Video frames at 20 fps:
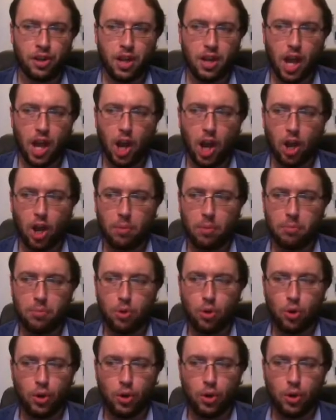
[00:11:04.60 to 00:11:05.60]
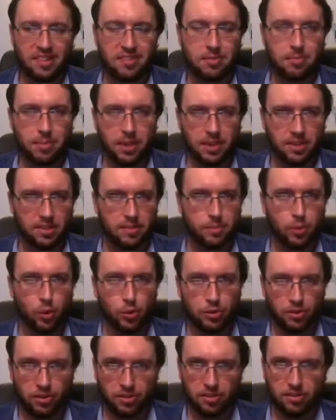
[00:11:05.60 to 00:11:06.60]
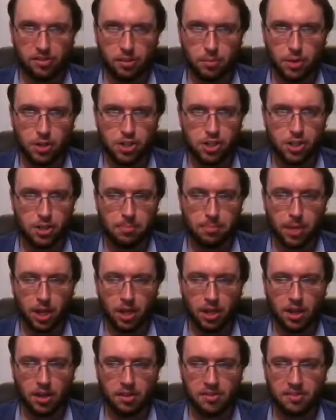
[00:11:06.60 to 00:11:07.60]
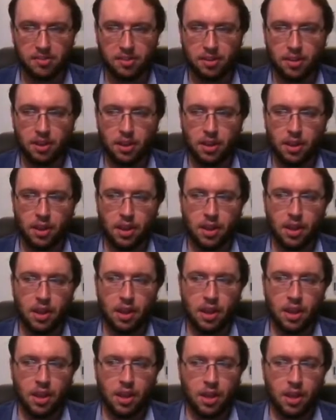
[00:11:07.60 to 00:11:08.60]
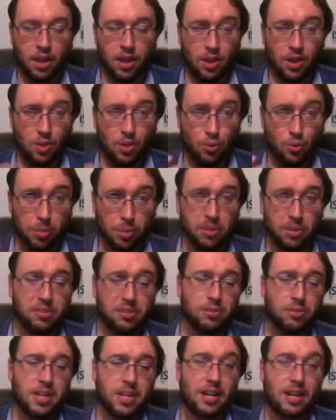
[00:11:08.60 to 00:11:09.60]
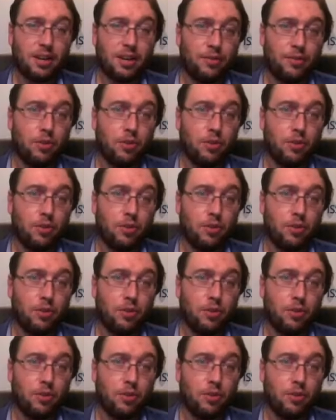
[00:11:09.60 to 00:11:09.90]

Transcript: a lot more. It hasn't been explored so much in the past. We must still tackle a few